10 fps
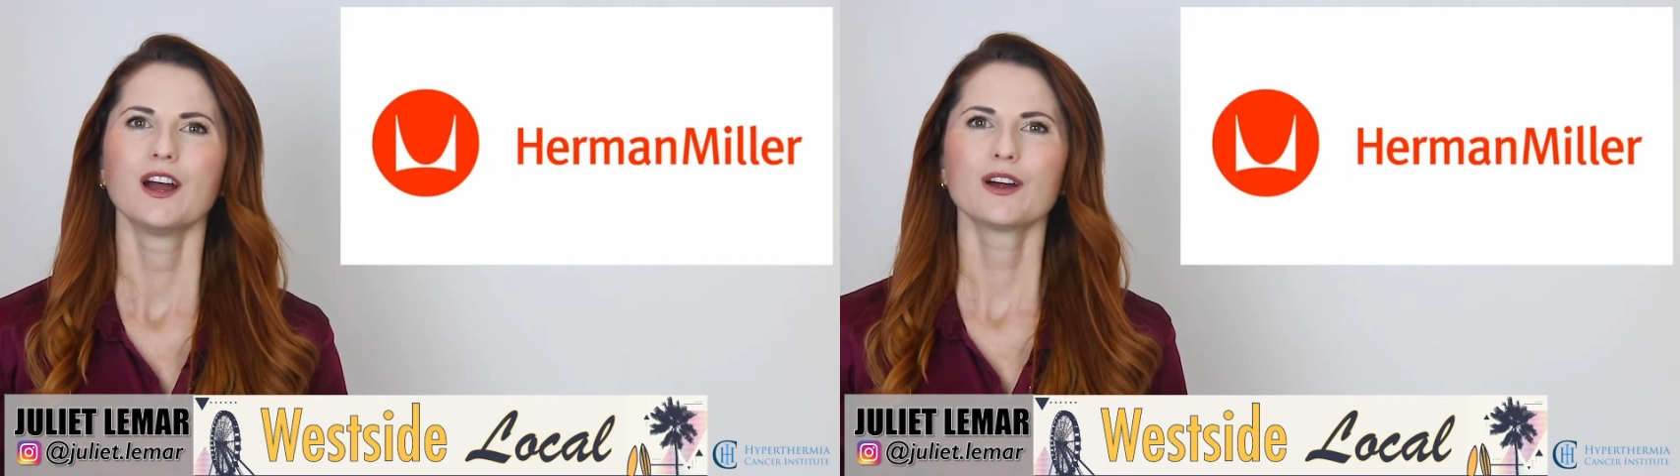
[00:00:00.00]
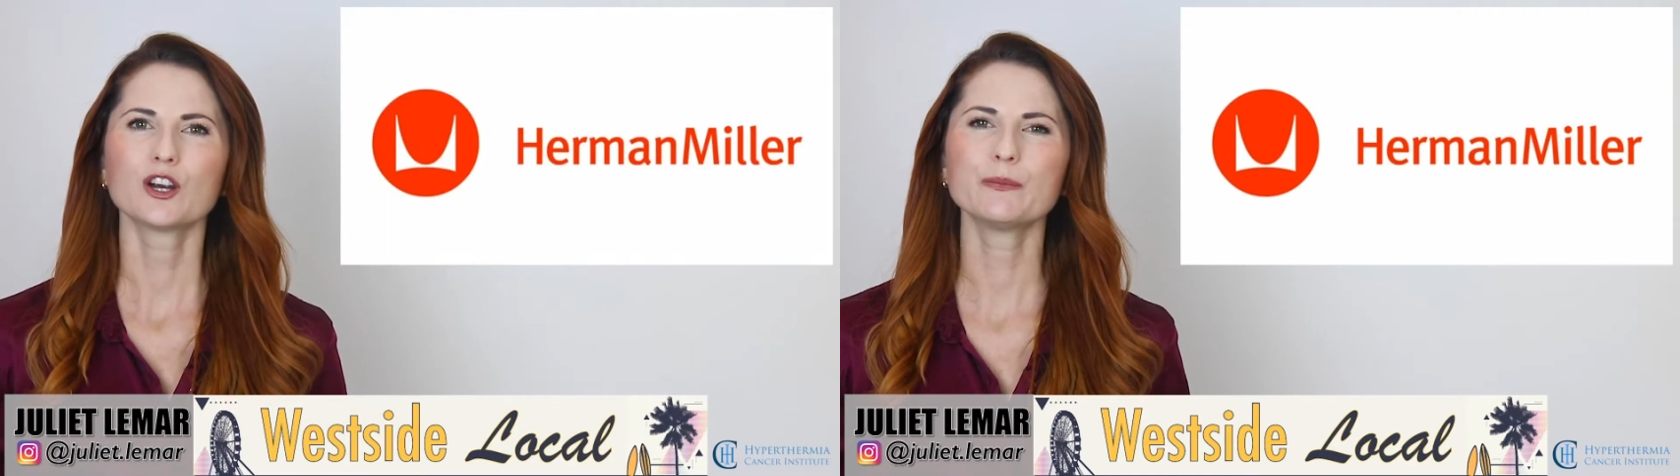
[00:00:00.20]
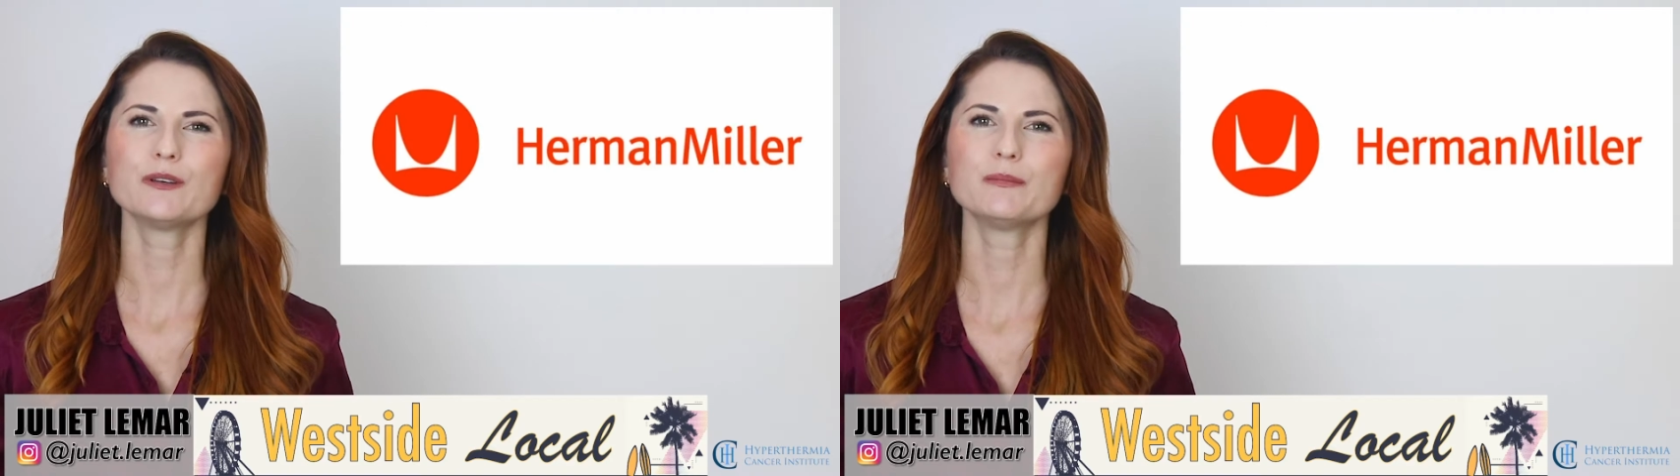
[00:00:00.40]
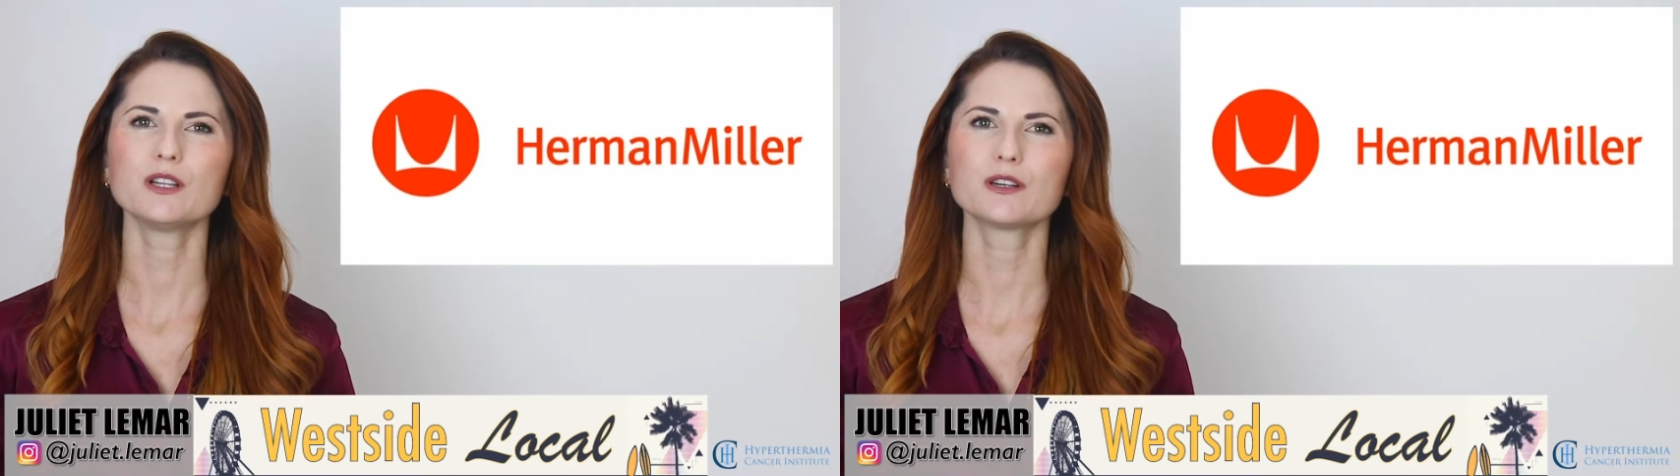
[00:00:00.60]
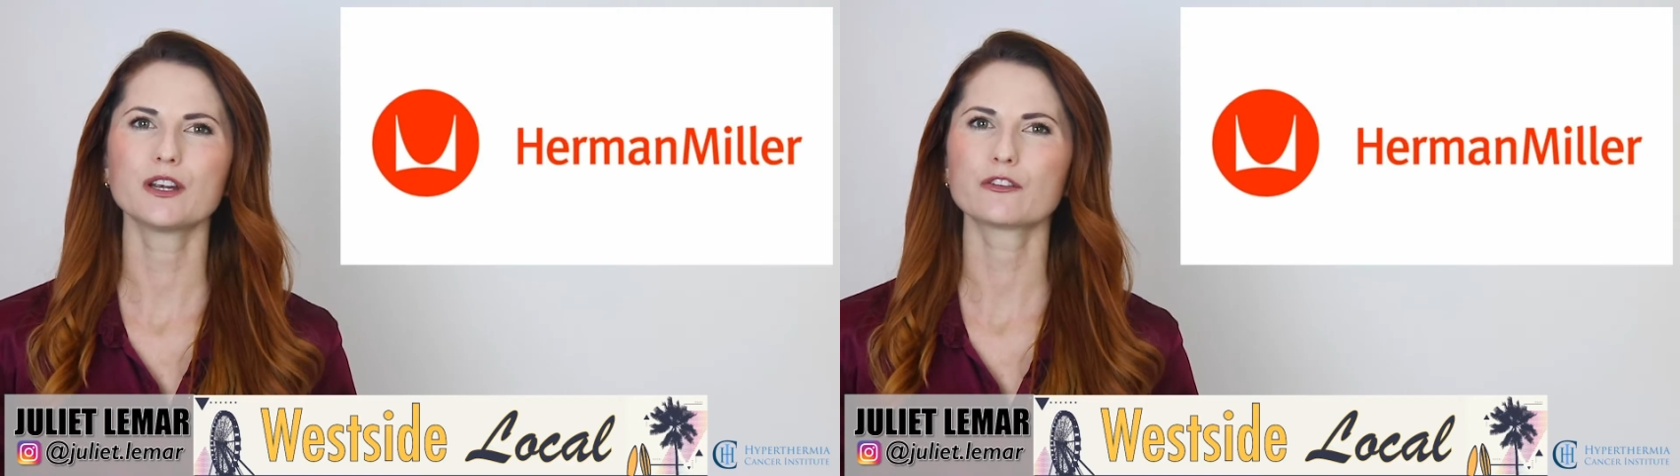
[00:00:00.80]
Herman
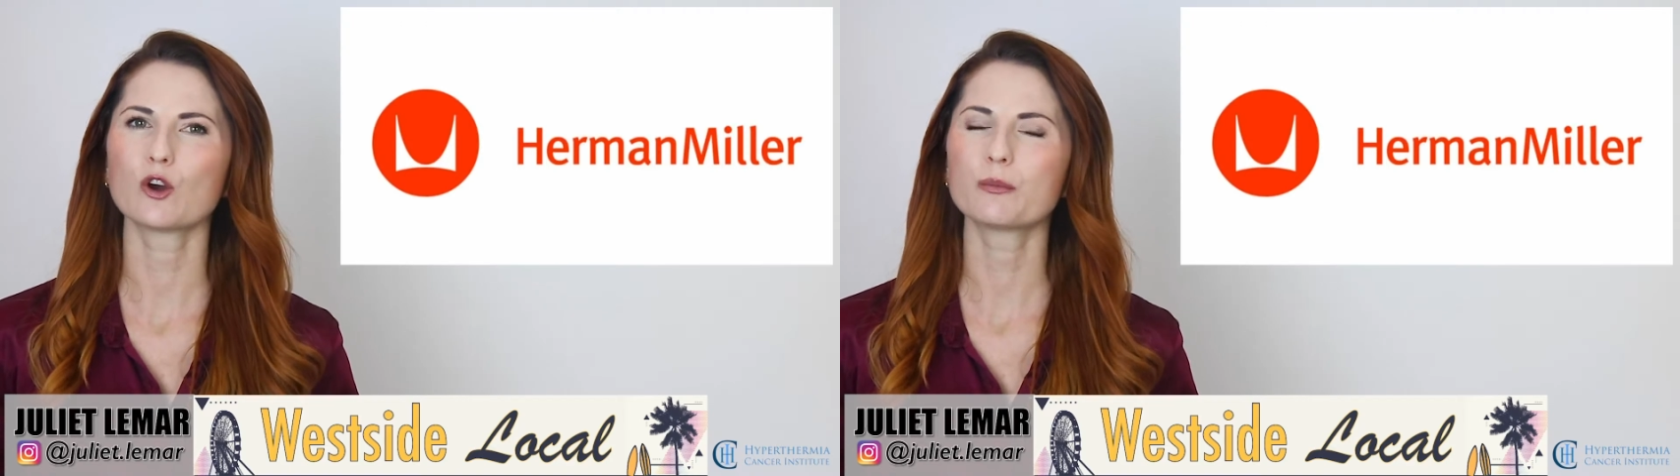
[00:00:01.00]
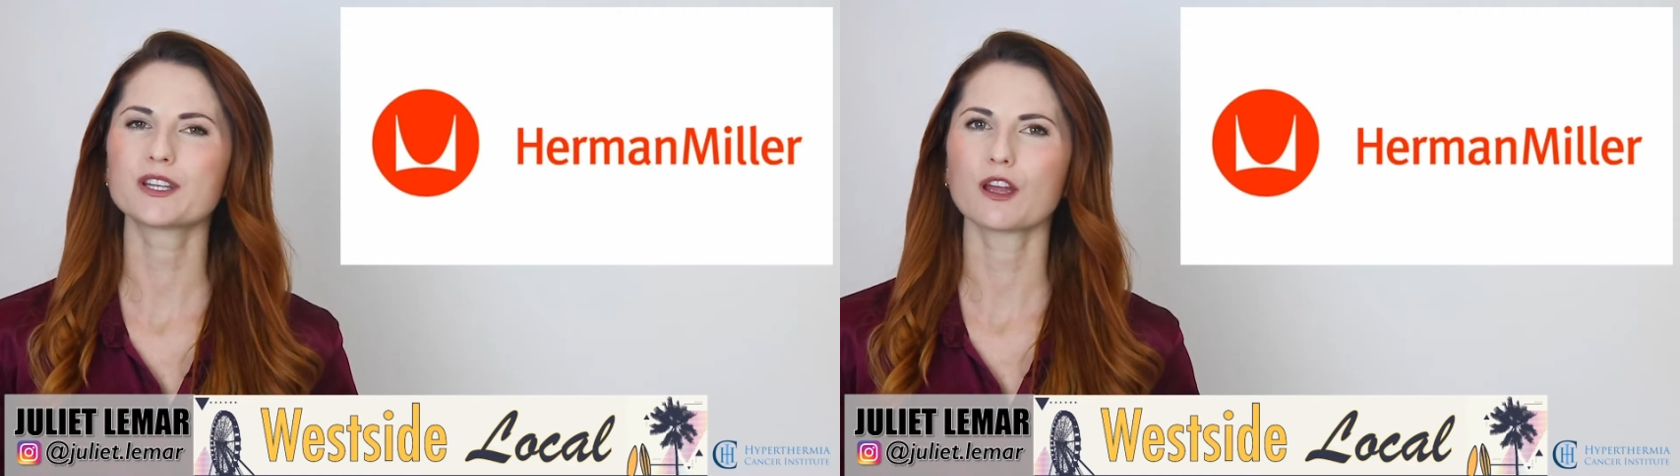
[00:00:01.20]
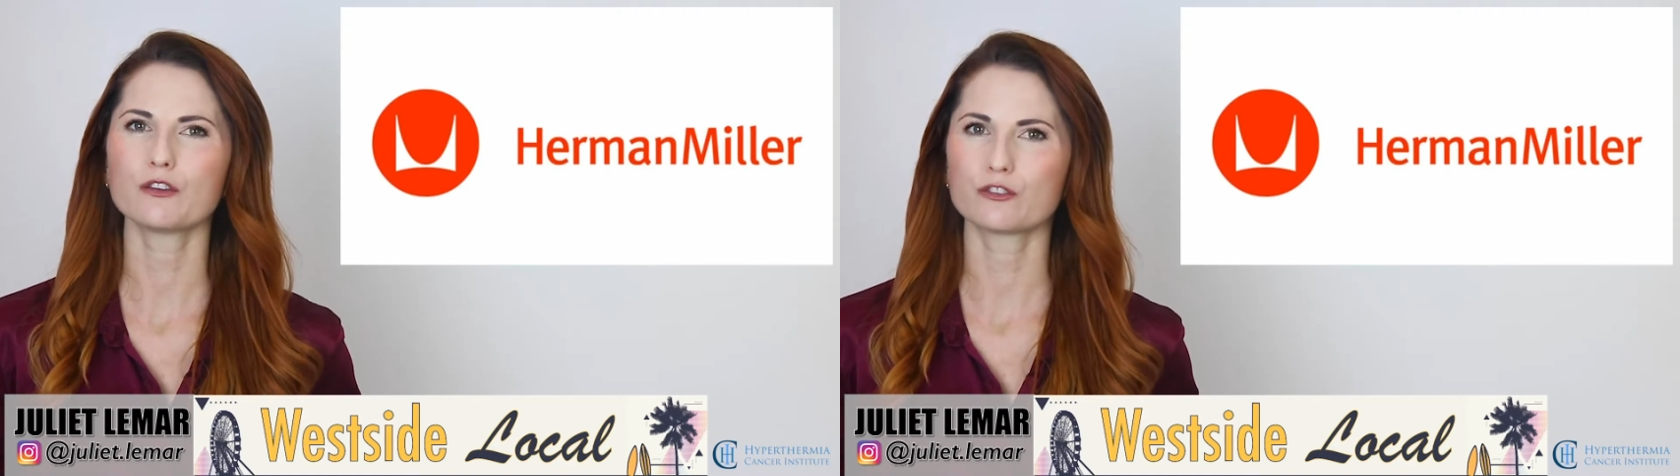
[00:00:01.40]
Miller is opening a